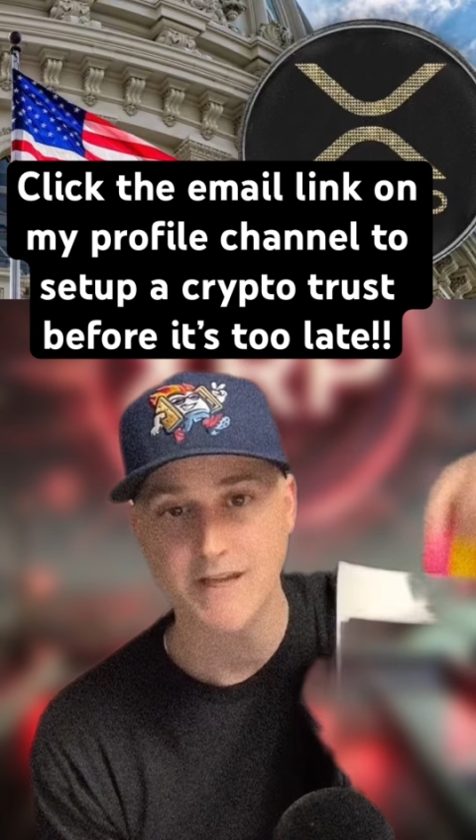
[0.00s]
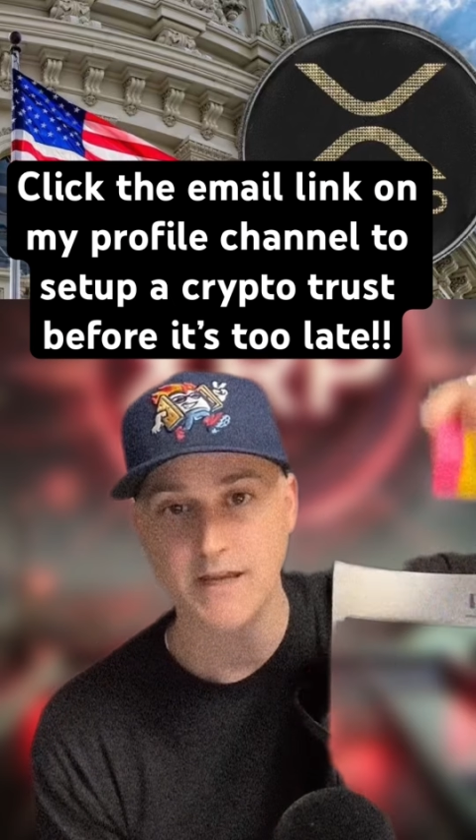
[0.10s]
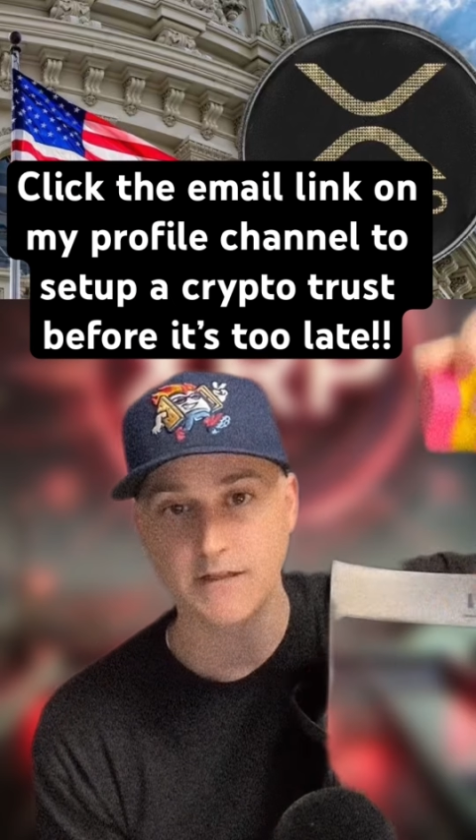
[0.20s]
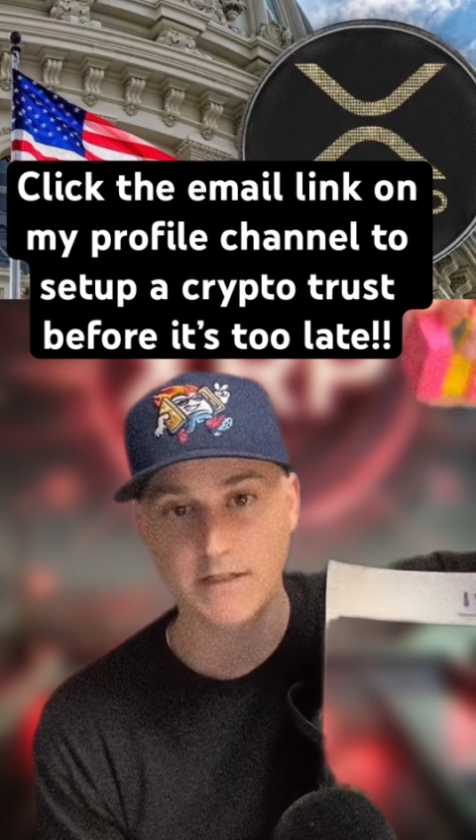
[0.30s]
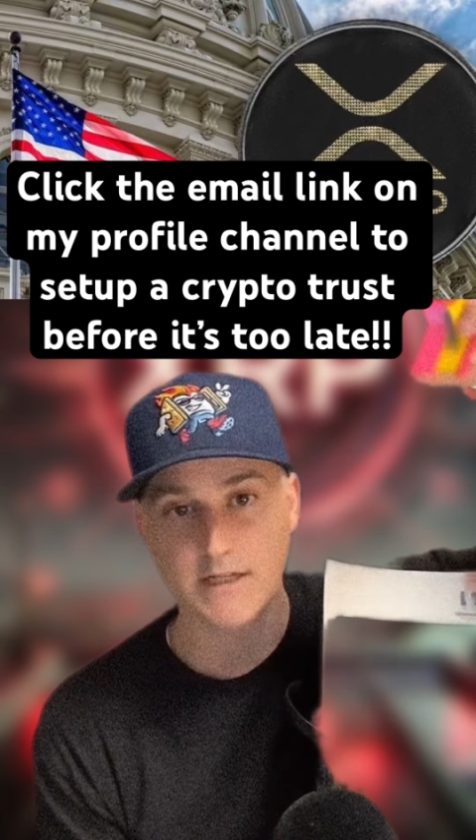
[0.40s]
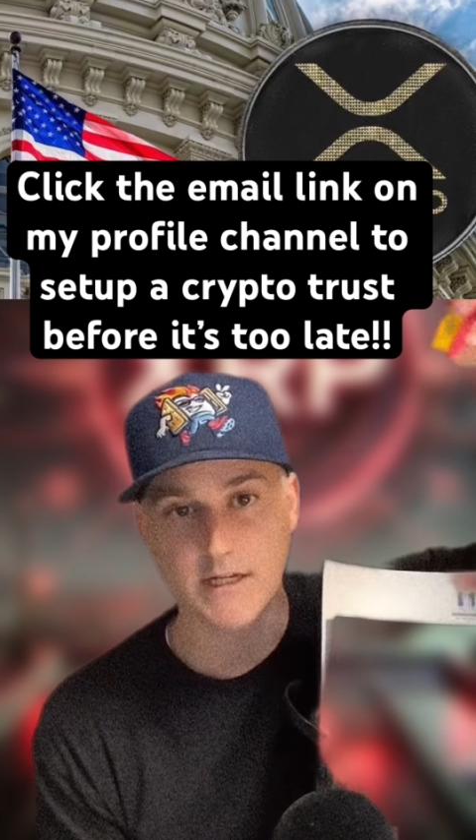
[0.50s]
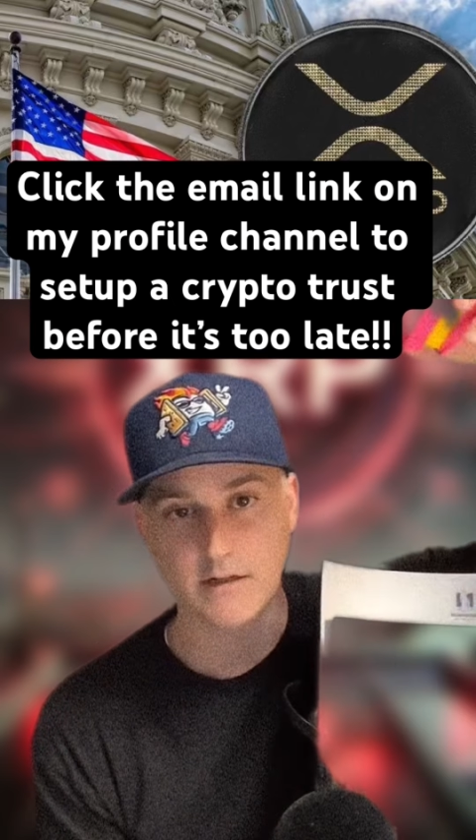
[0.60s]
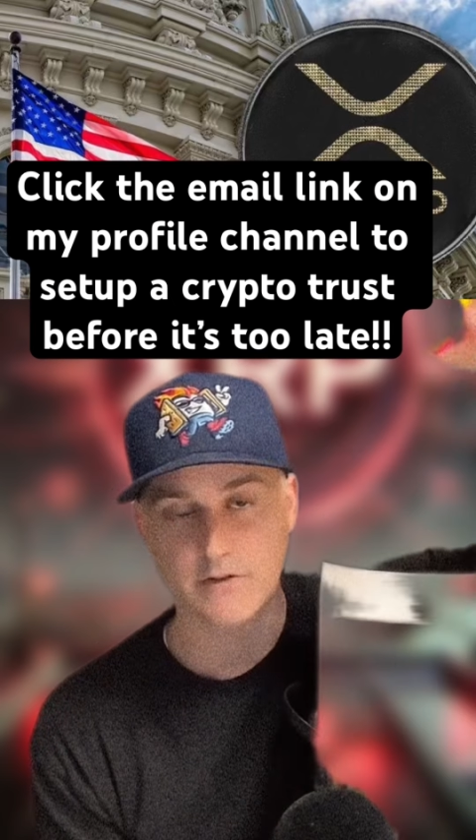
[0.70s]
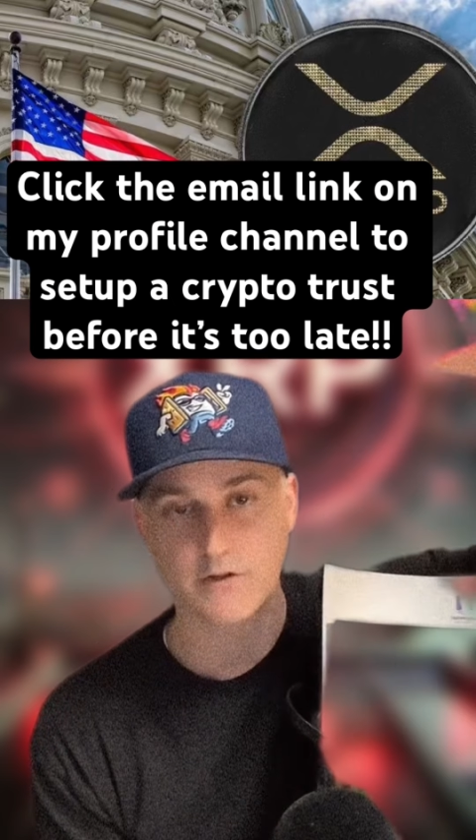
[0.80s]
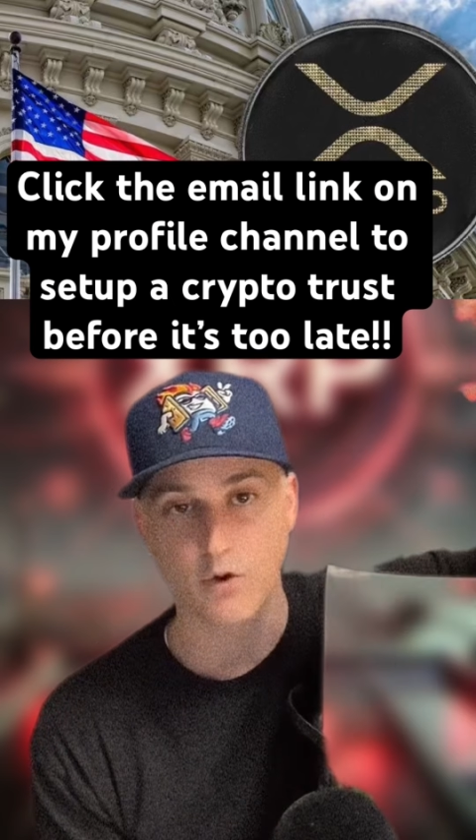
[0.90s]
a deed.
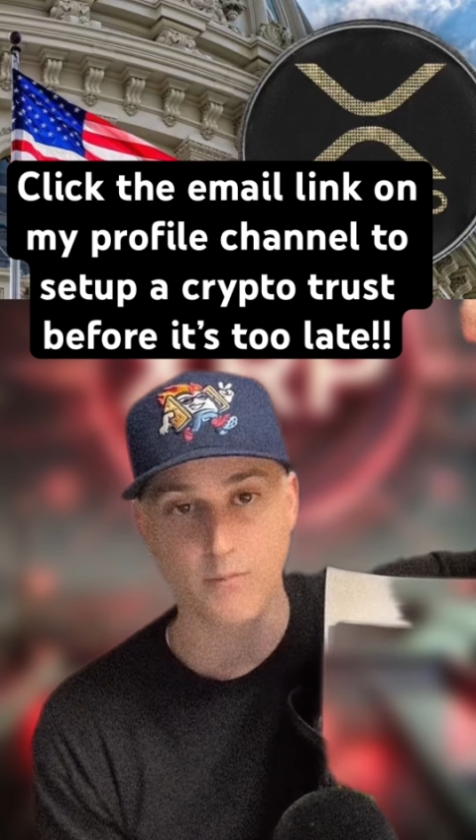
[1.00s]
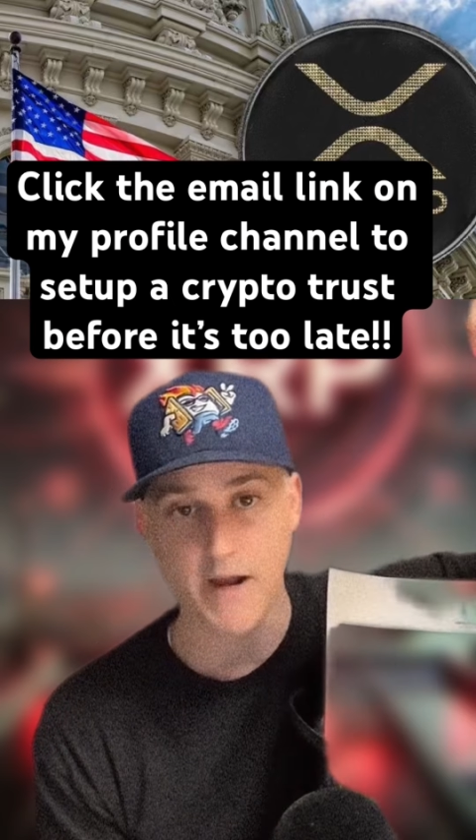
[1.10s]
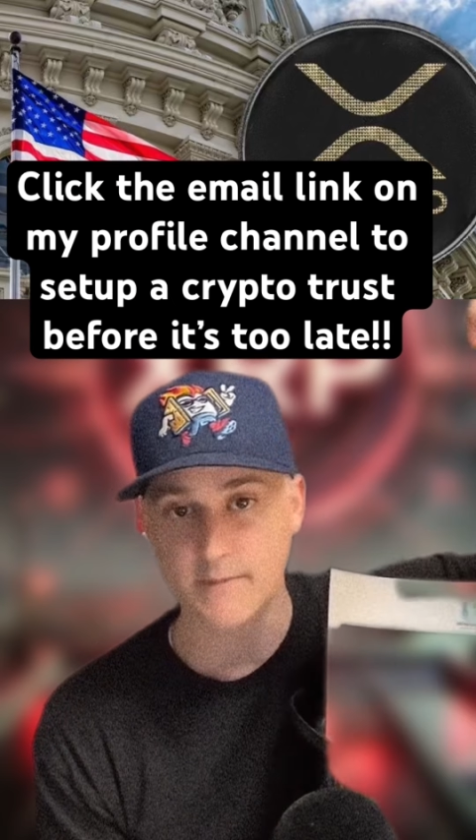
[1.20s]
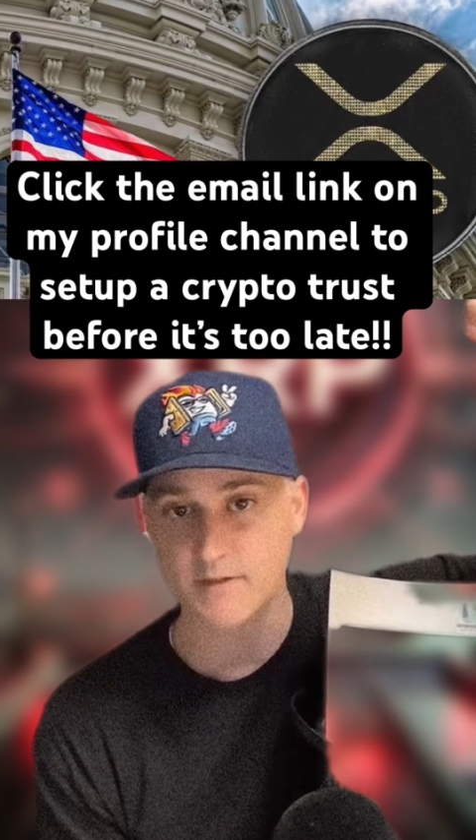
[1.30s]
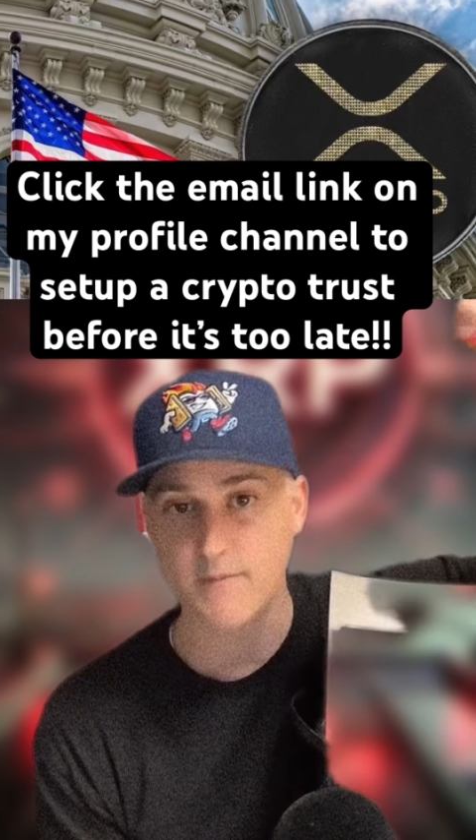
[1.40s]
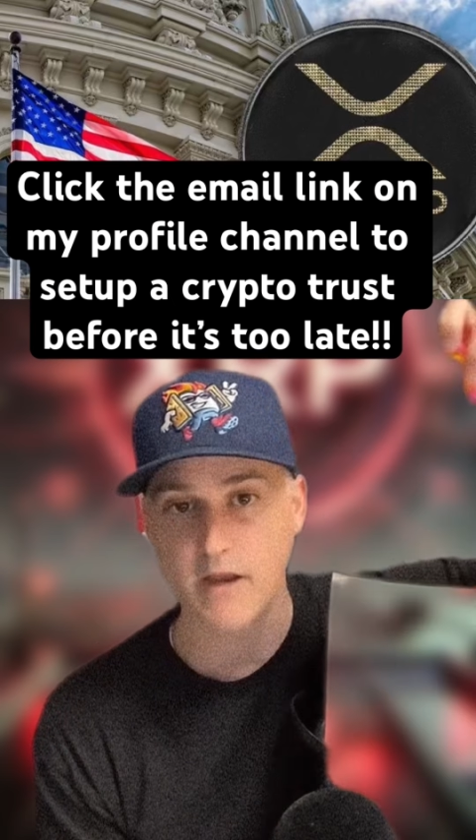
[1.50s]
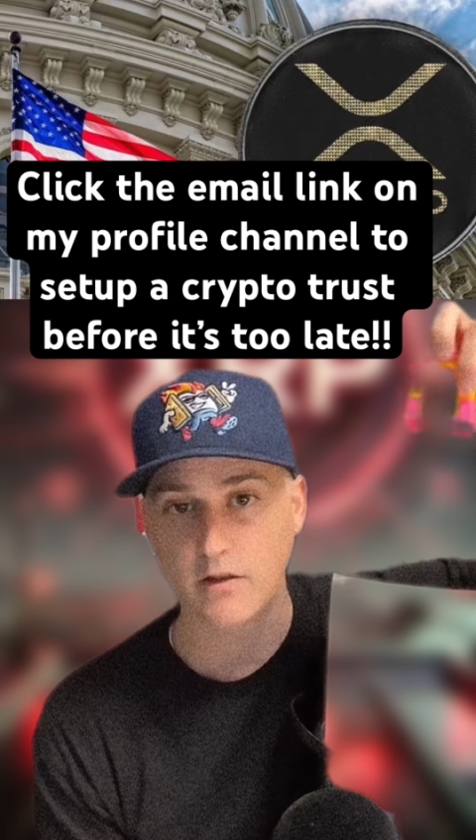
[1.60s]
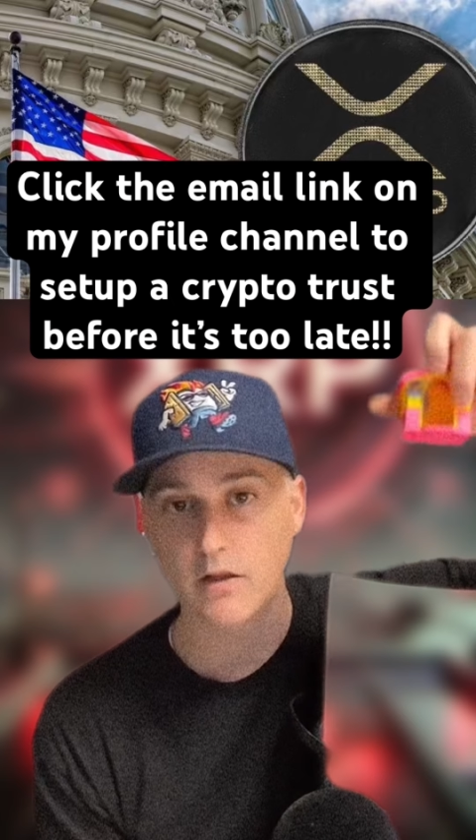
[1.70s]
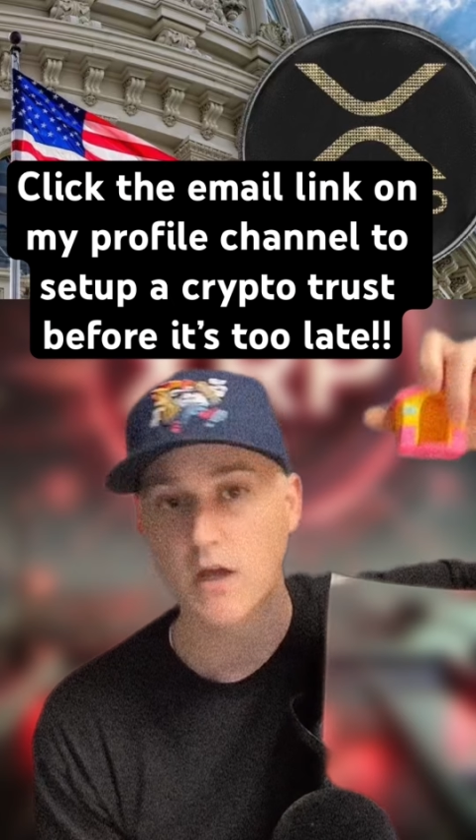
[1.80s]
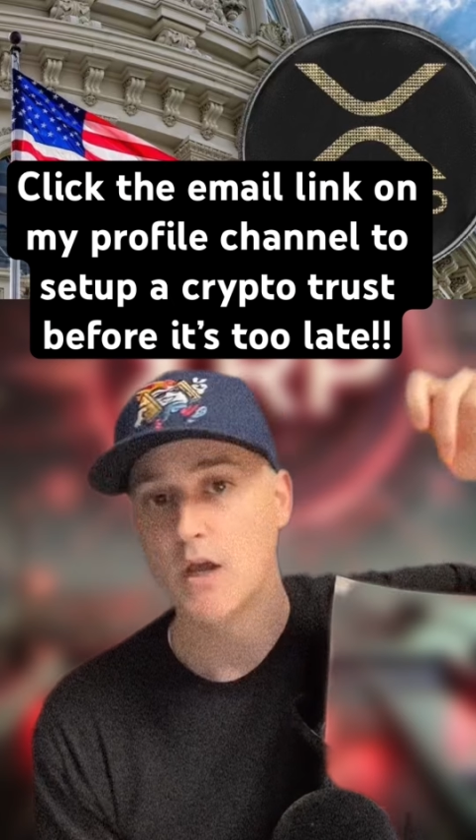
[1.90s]
So my name is Michael.